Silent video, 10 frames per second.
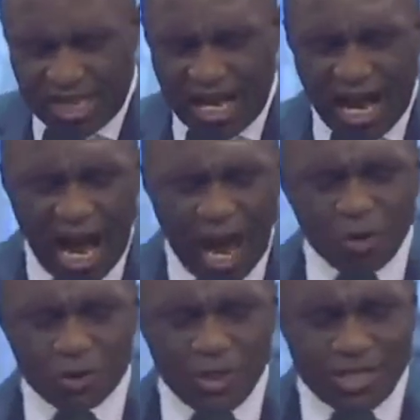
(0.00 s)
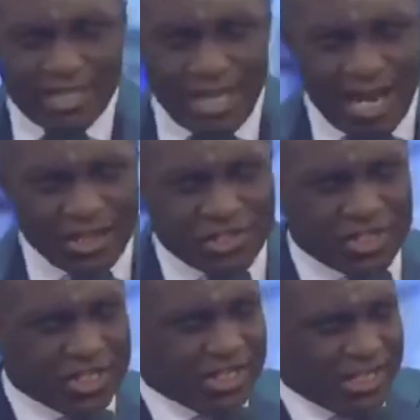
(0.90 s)
Now, how to
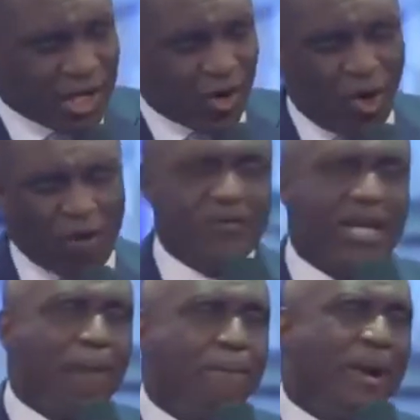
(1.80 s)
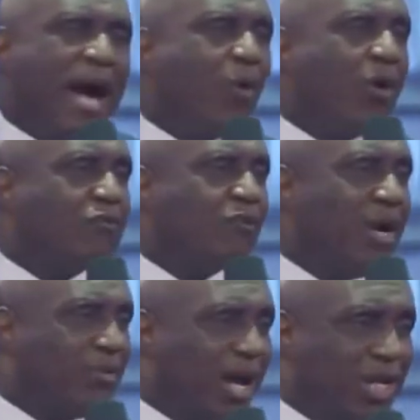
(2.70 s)
engage the covenant power of
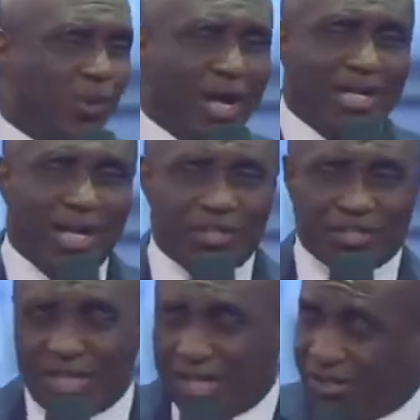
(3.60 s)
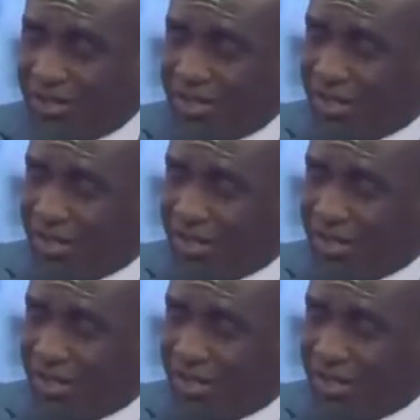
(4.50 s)
wealth? How do I engage it? Now,